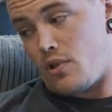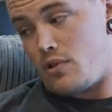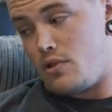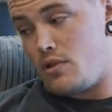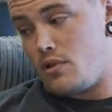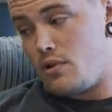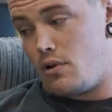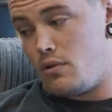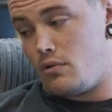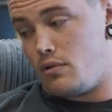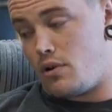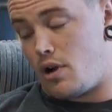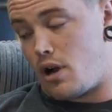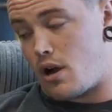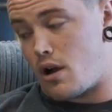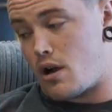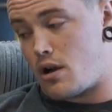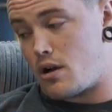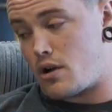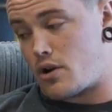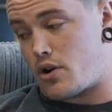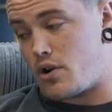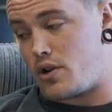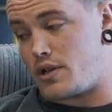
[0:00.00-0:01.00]
you know
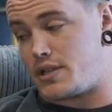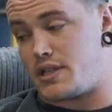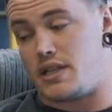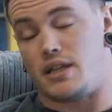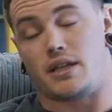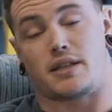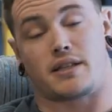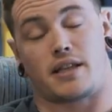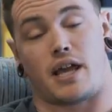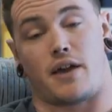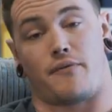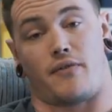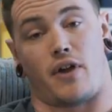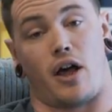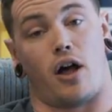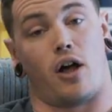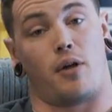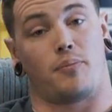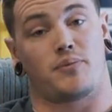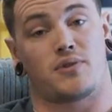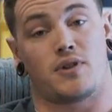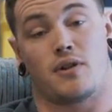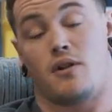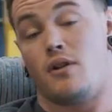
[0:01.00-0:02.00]
our critiques have
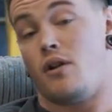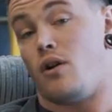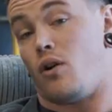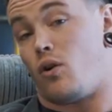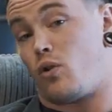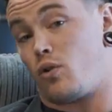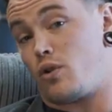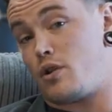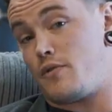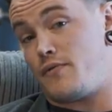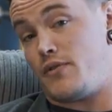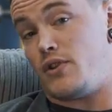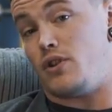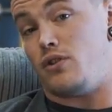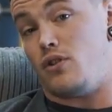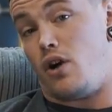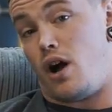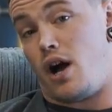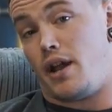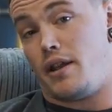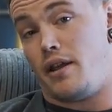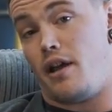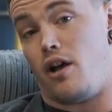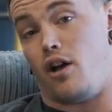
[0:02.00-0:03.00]
helped or even
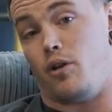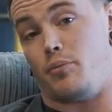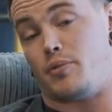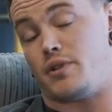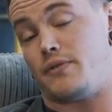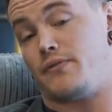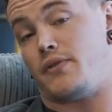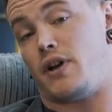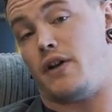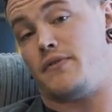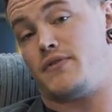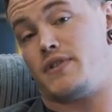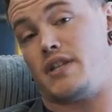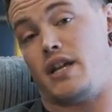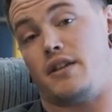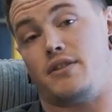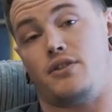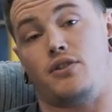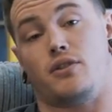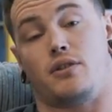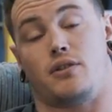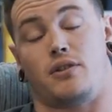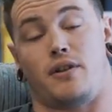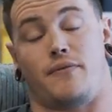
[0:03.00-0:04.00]
not helped, if I've
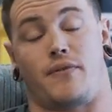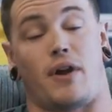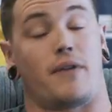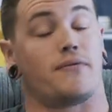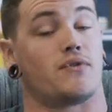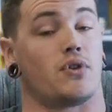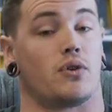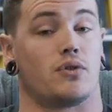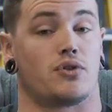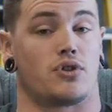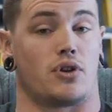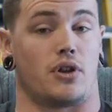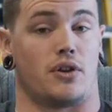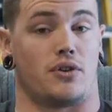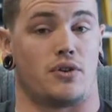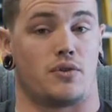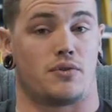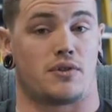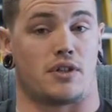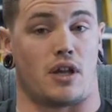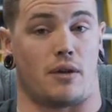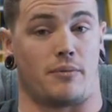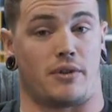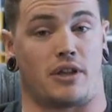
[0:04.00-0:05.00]
said you, if I've told you to
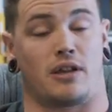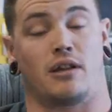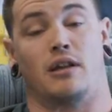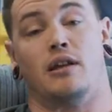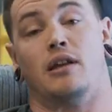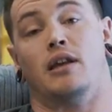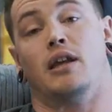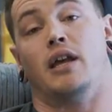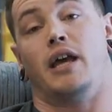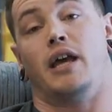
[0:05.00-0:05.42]
do something